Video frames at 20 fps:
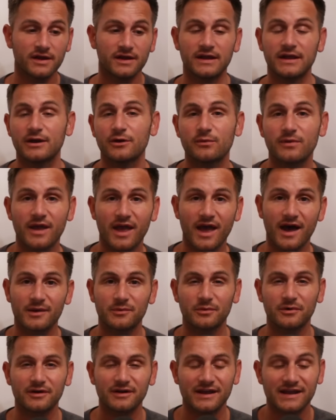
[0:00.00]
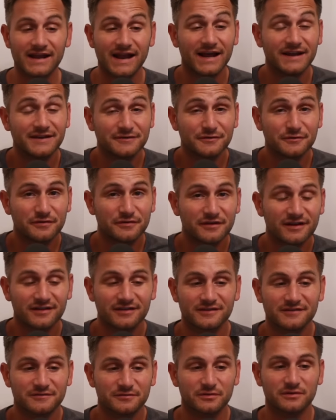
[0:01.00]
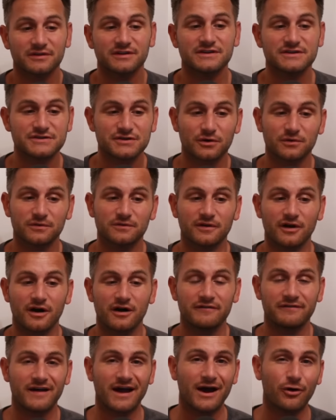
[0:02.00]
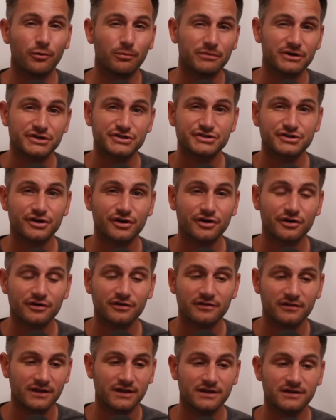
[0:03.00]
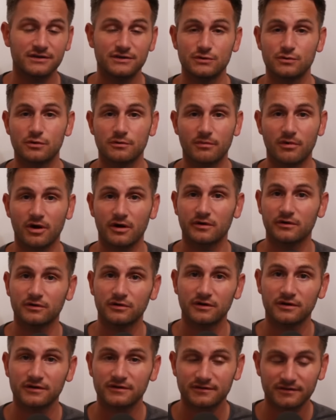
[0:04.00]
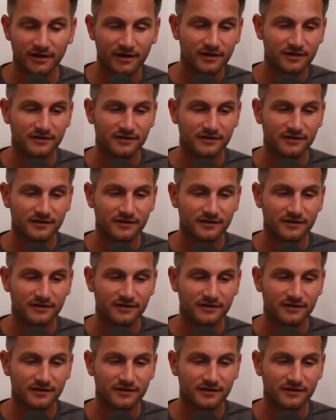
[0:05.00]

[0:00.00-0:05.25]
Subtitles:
Here we had one, and I do think this really shows off how mature the newer model looks.